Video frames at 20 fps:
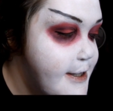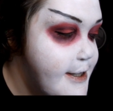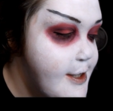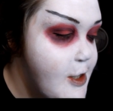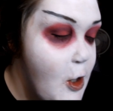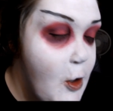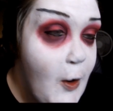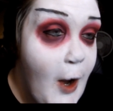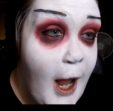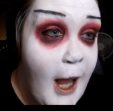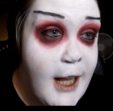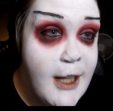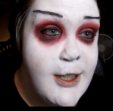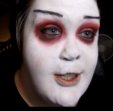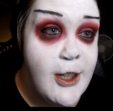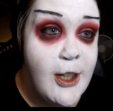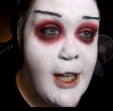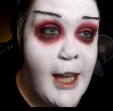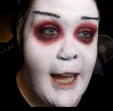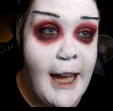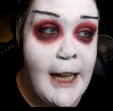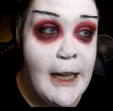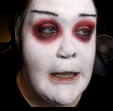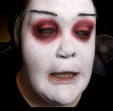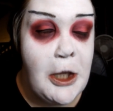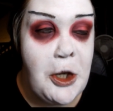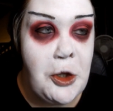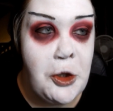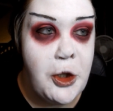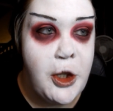so I took a
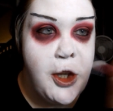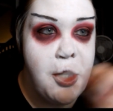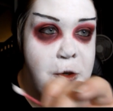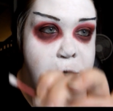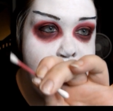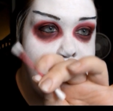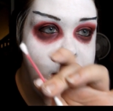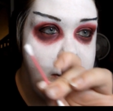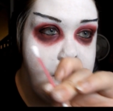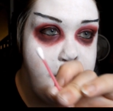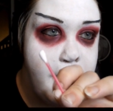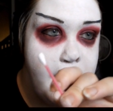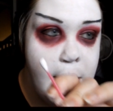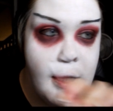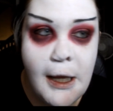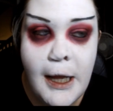little Q-tip